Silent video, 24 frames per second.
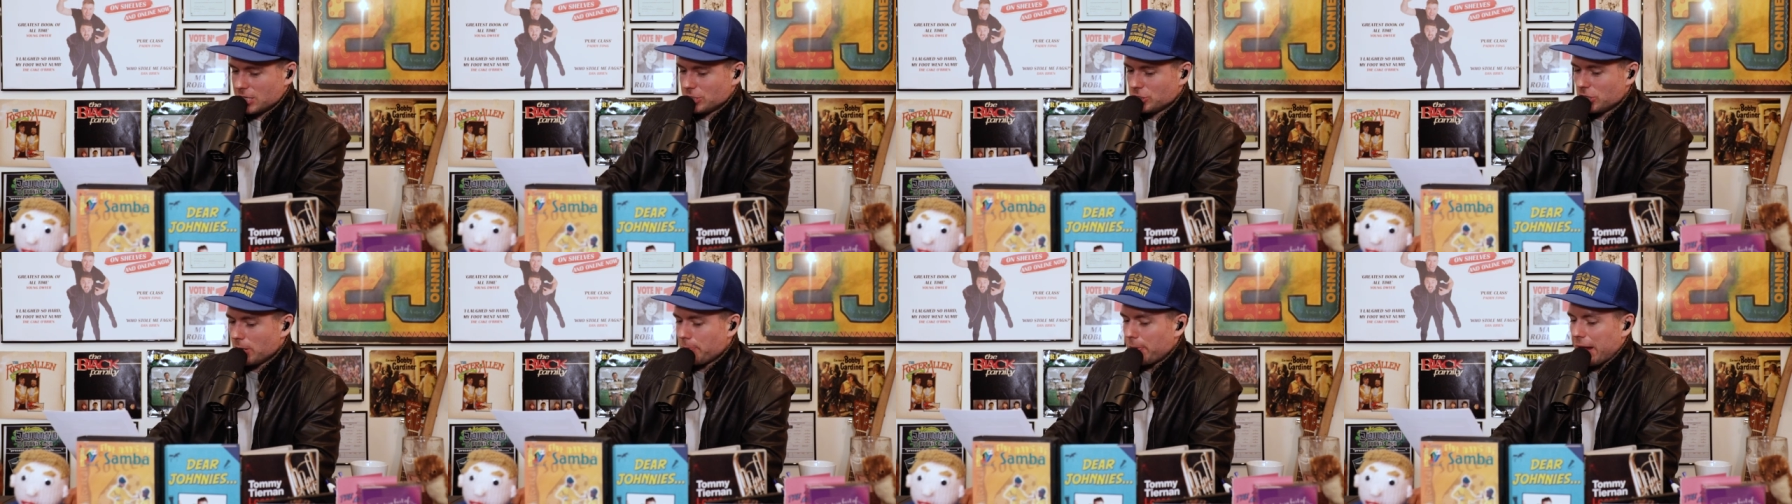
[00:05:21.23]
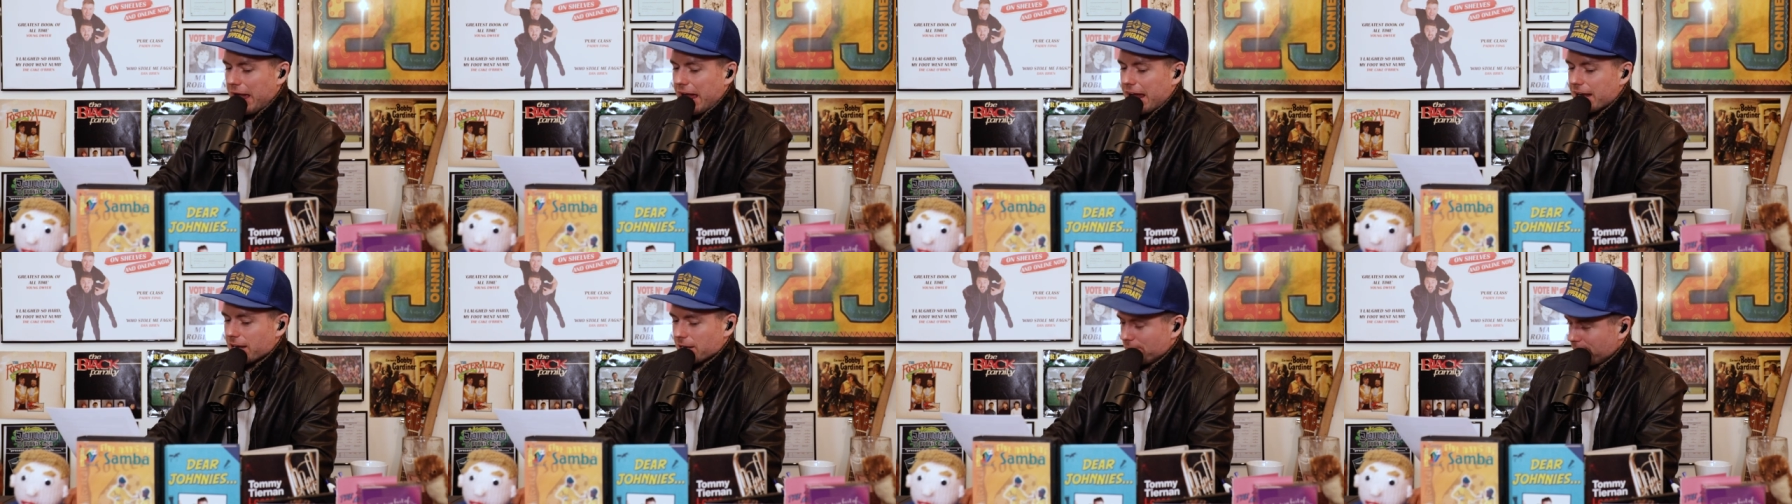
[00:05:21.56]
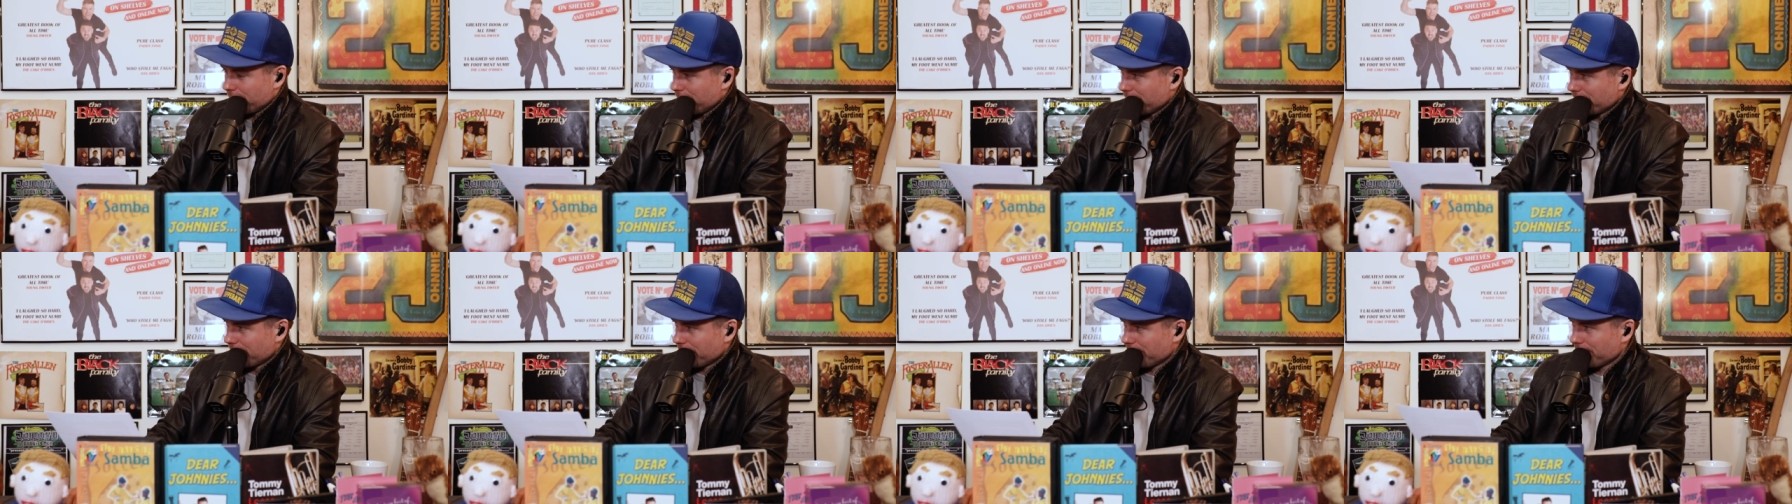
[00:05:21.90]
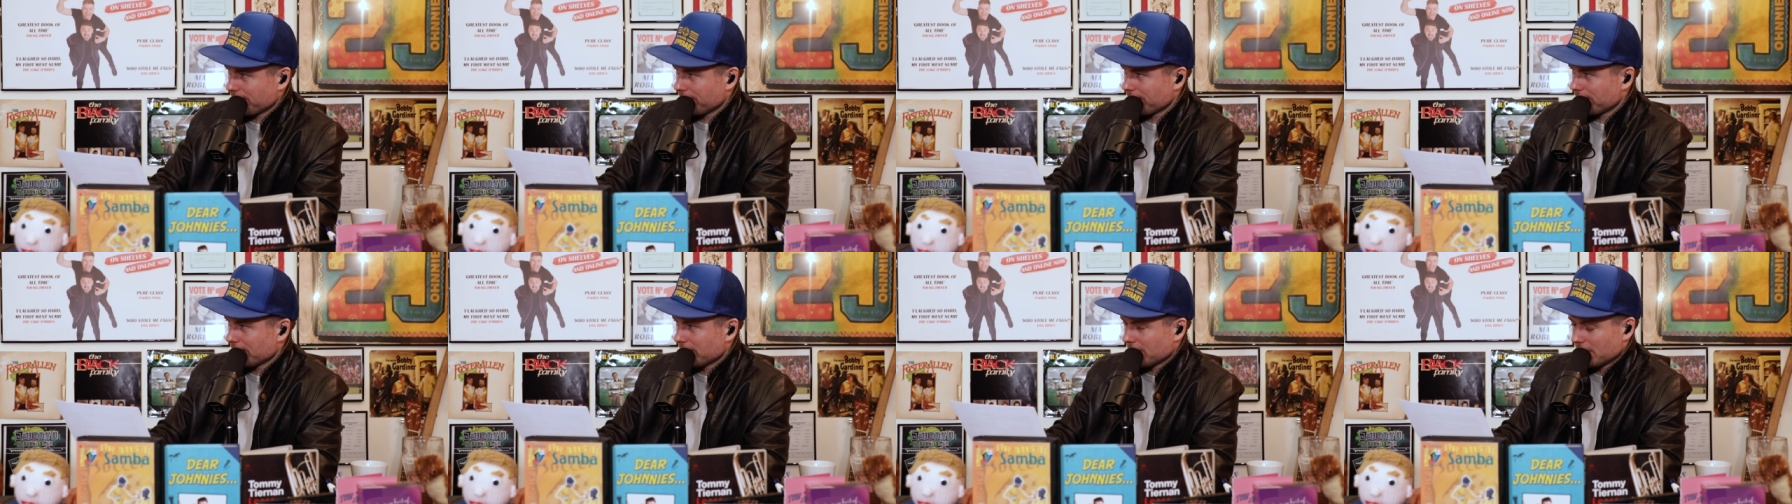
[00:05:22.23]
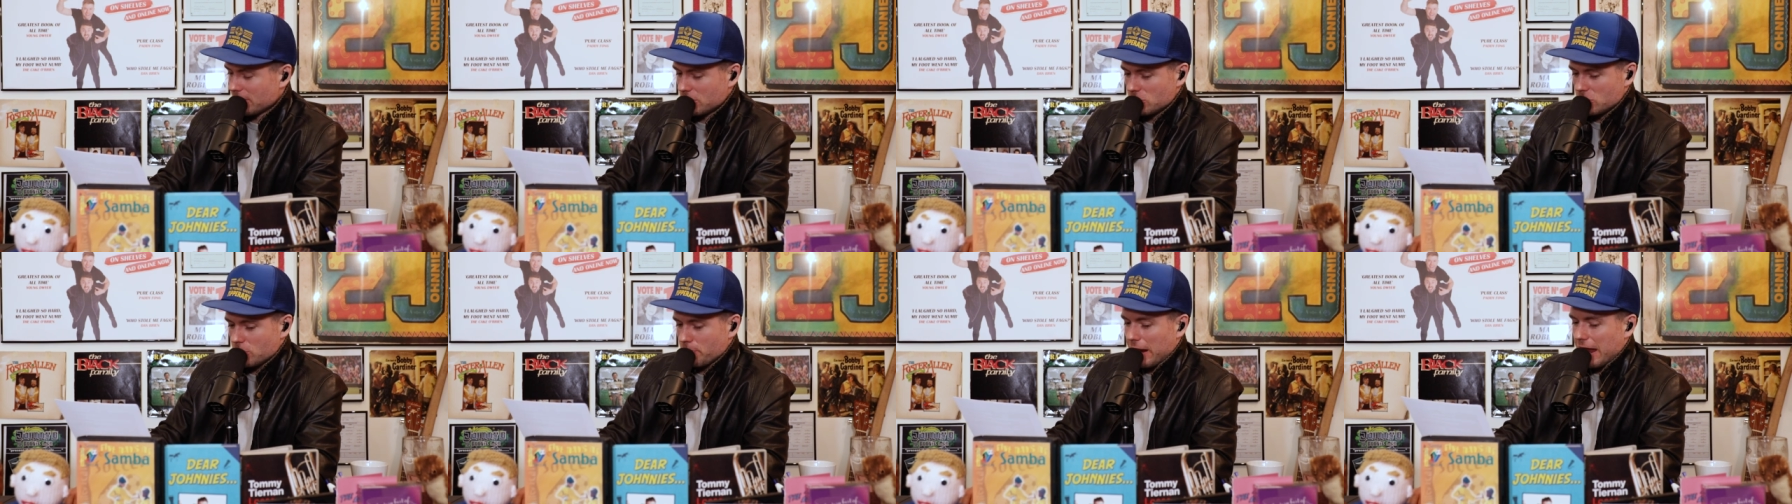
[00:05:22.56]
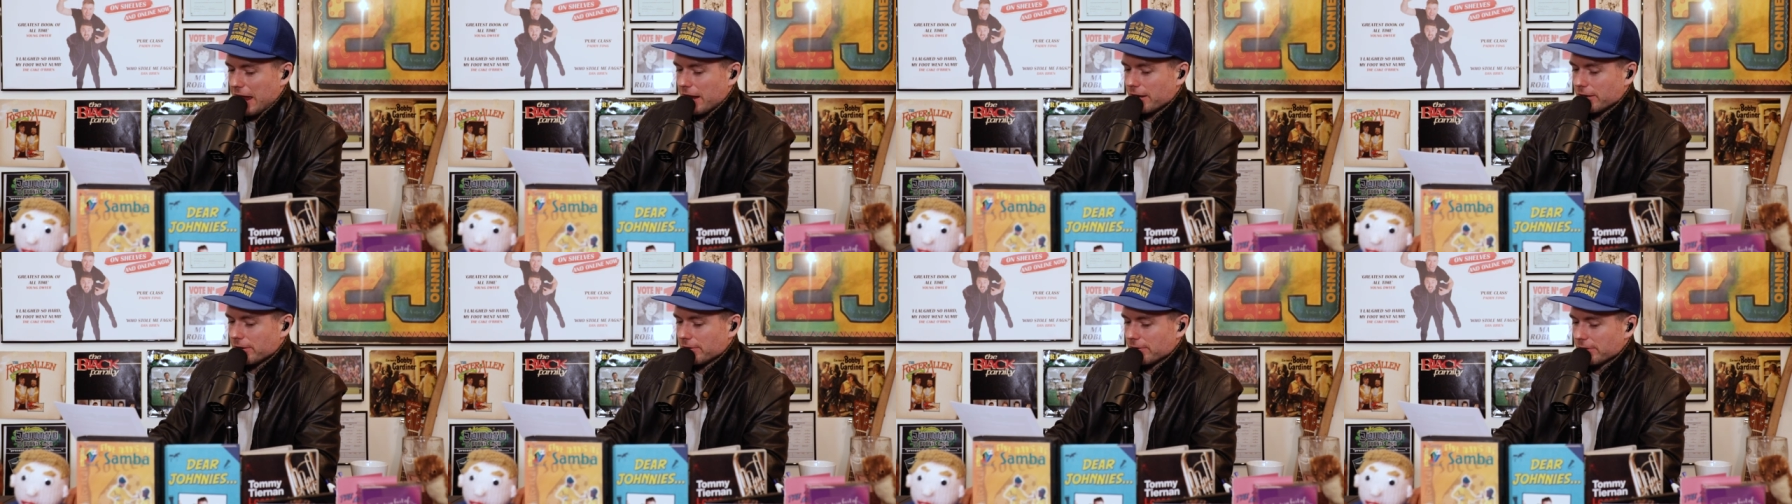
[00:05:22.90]
Japan. Mm.
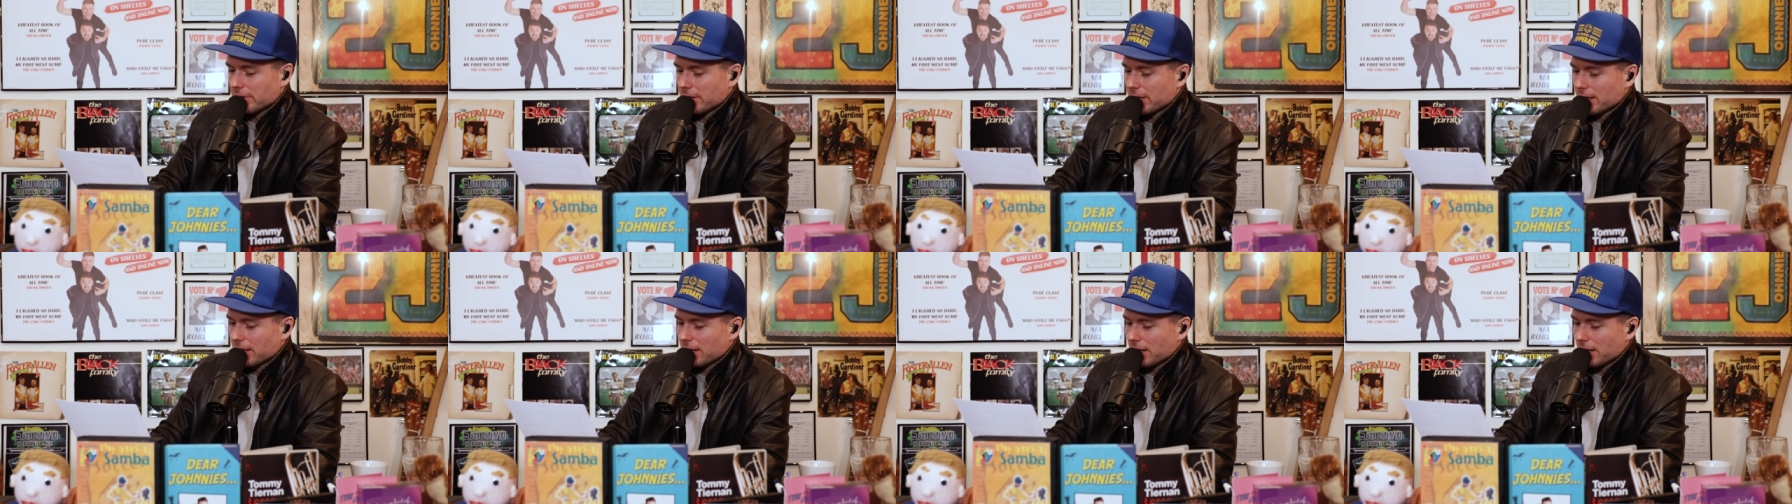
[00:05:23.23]
Japan,